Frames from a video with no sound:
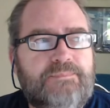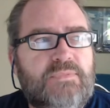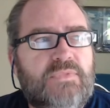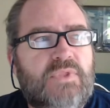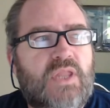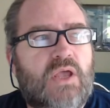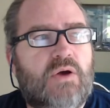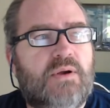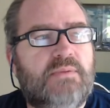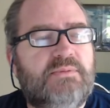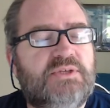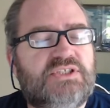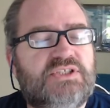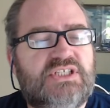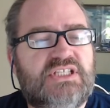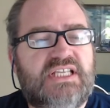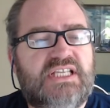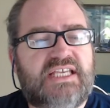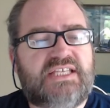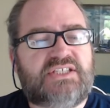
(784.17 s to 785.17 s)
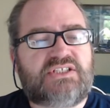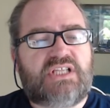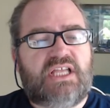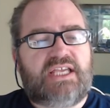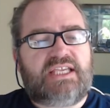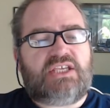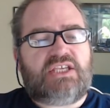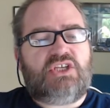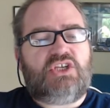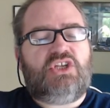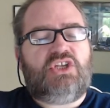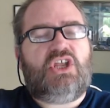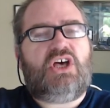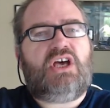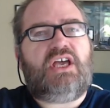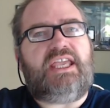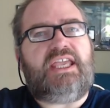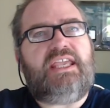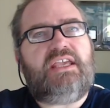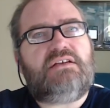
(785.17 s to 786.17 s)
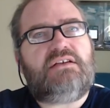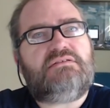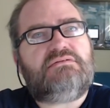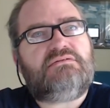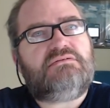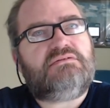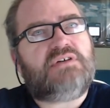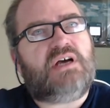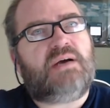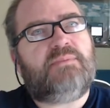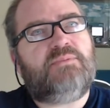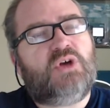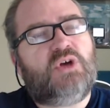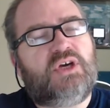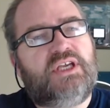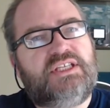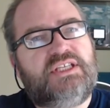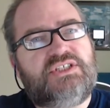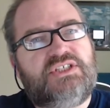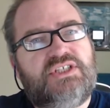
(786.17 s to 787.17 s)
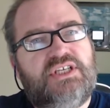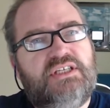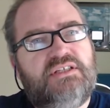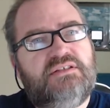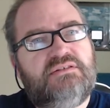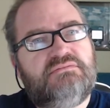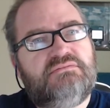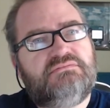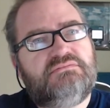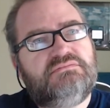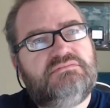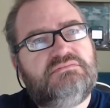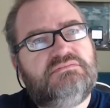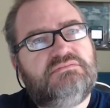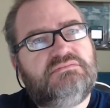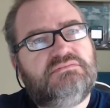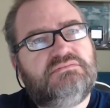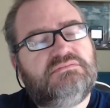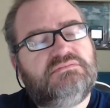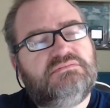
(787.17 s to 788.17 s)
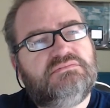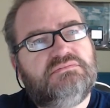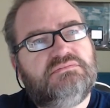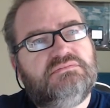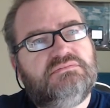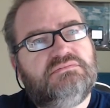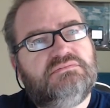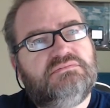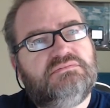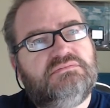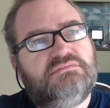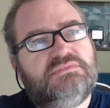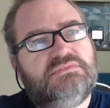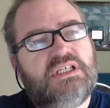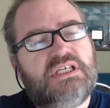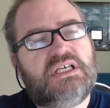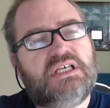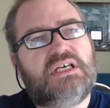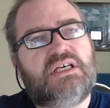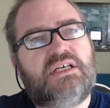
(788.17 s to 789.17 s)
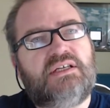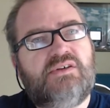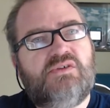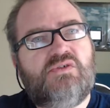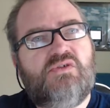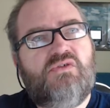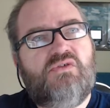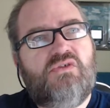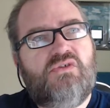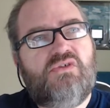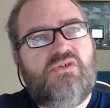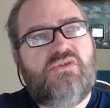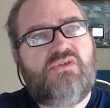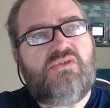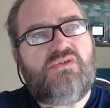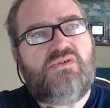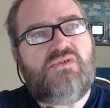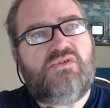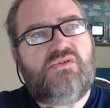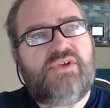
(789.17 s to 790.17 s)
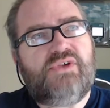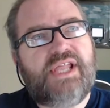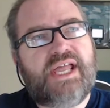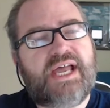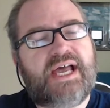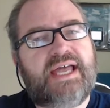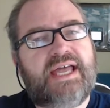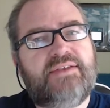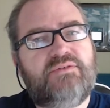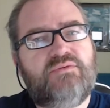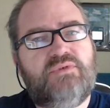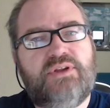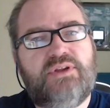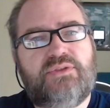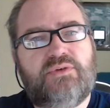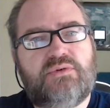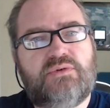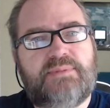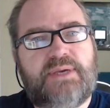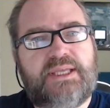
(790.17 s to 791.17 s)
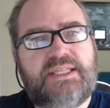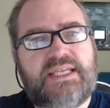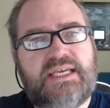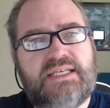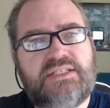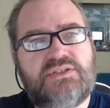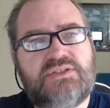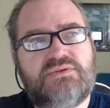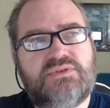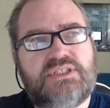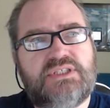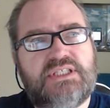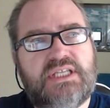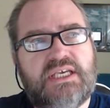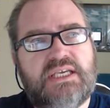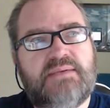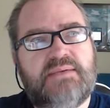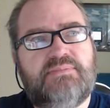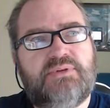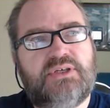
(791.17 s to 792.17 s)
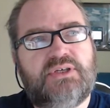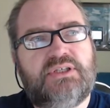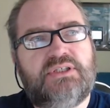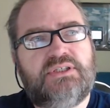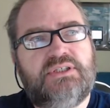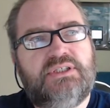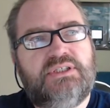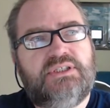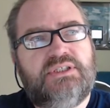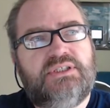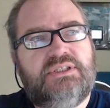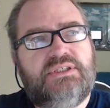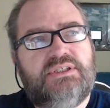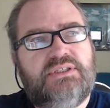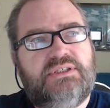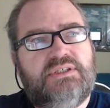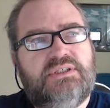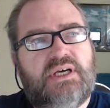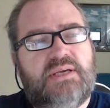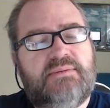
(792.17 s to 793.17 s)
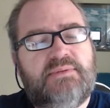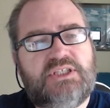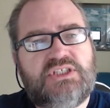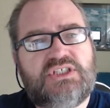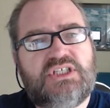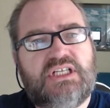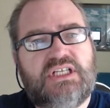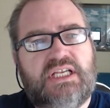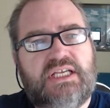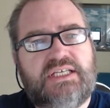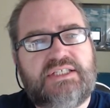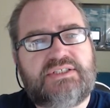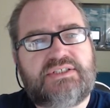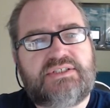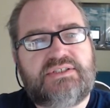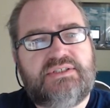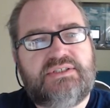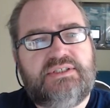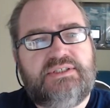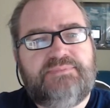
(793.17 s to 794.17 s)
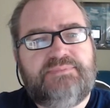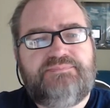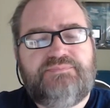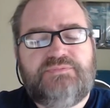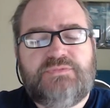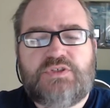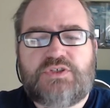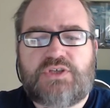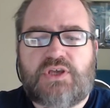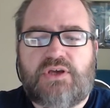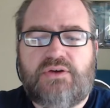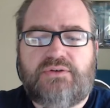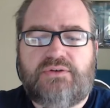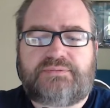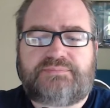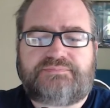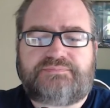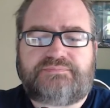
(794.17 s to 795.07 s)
No, I'm itching less. Like at night, I'm not itching. Huh. Yeah, I hadn't really thought about that until today, but I'm itching less. So,